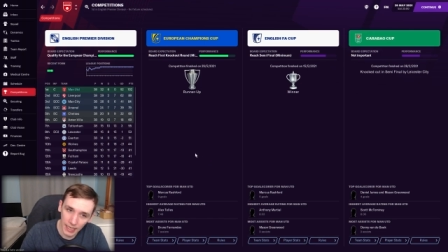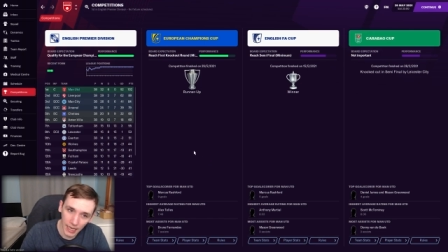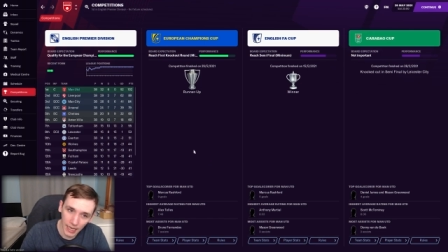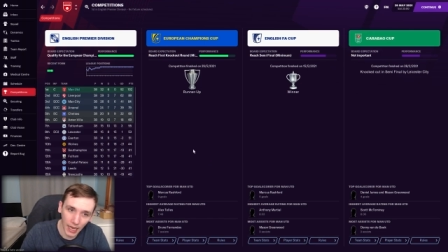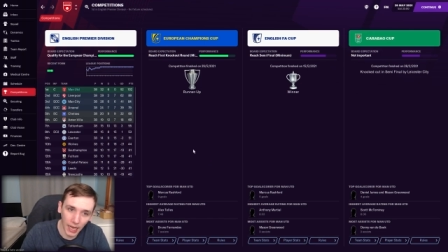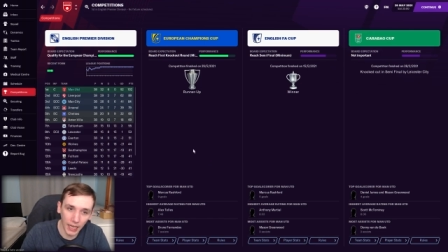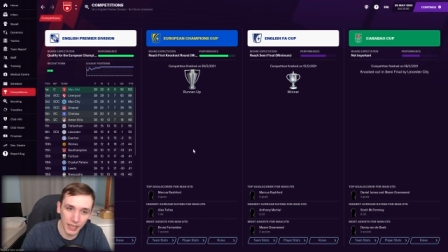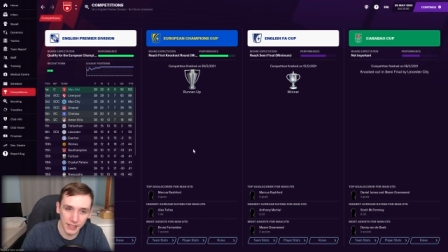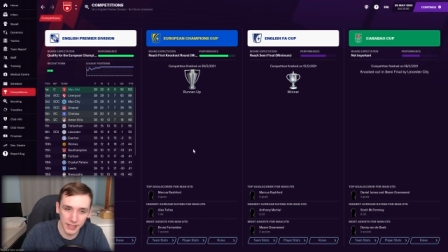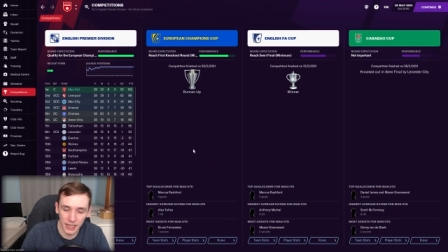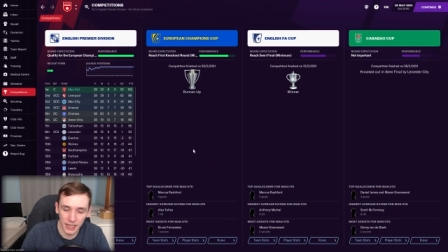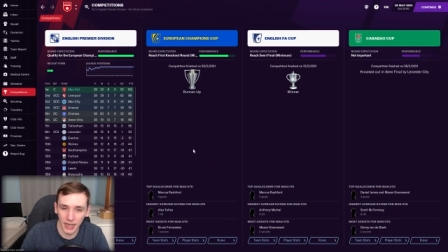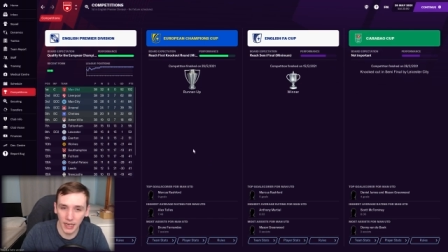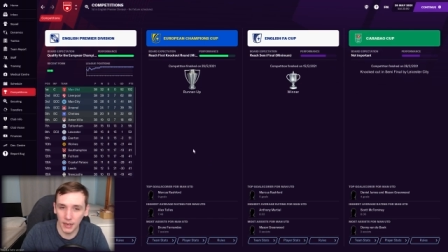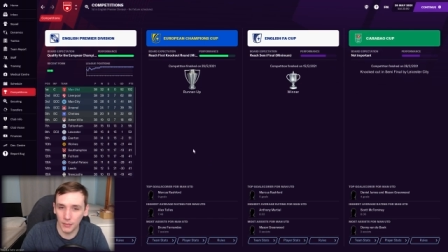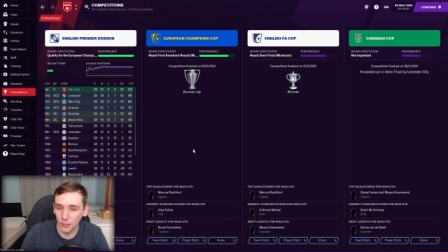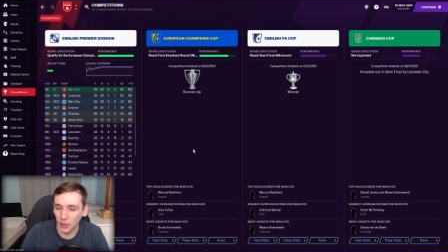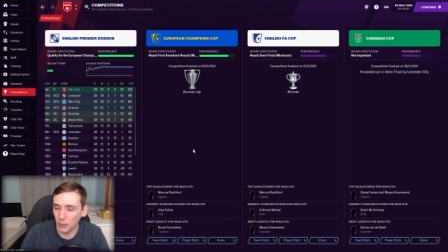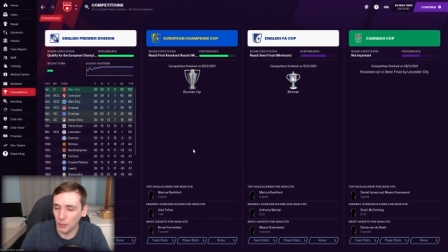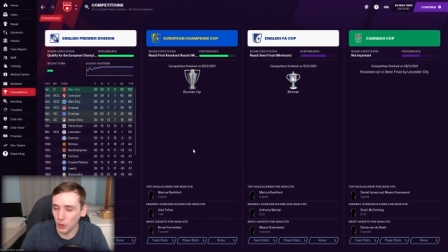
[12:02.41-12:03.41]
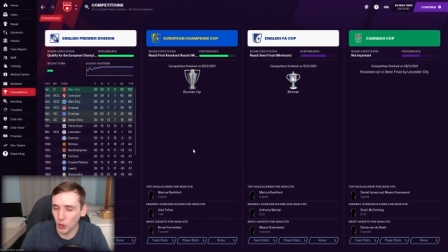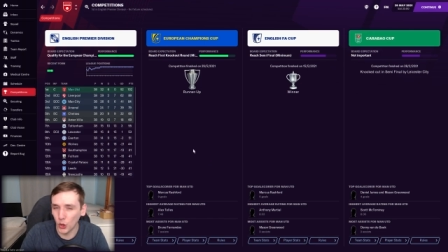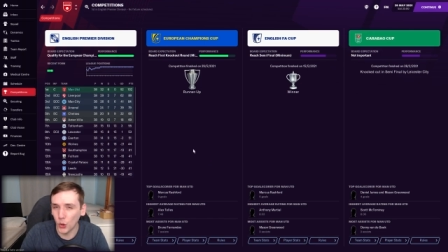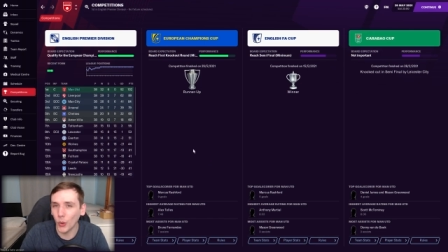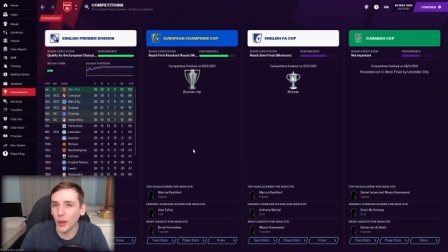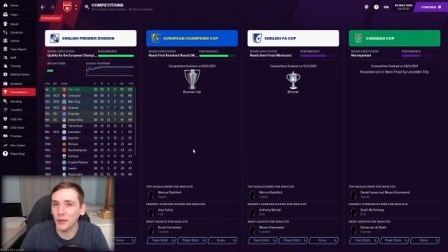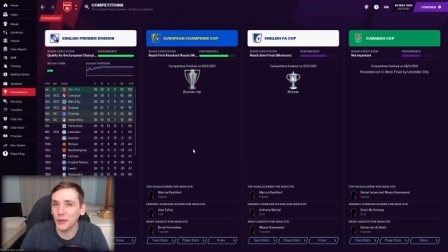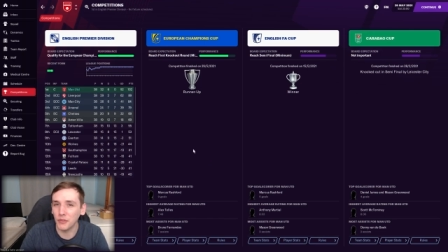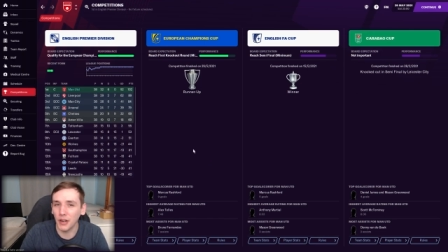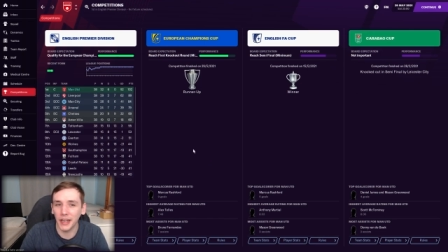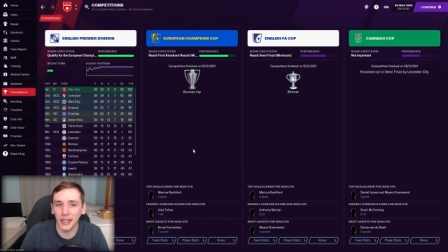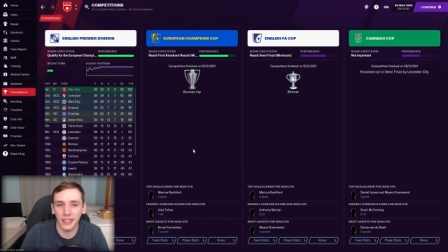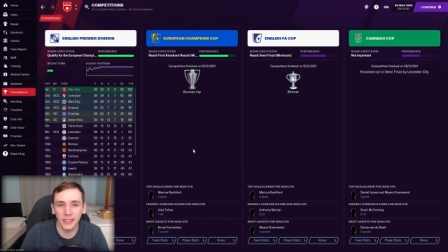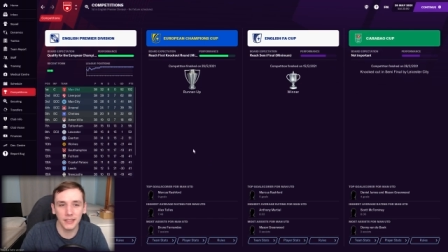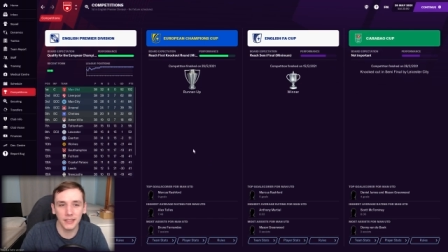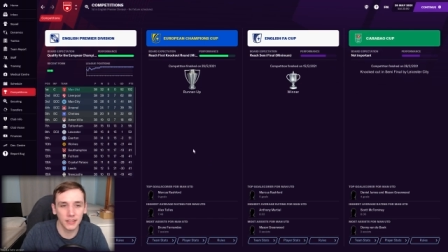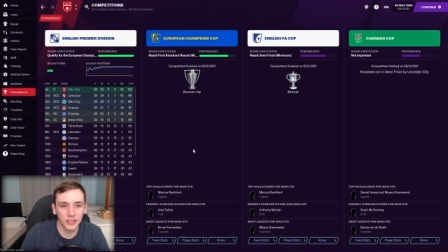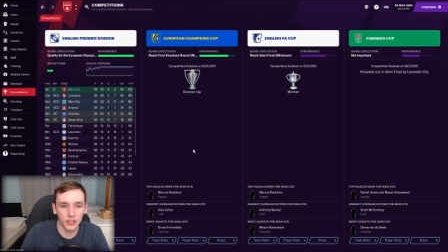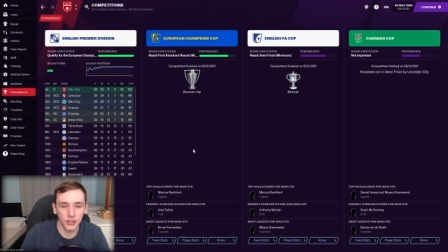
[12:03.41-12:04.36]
And um, I'm not quite ready to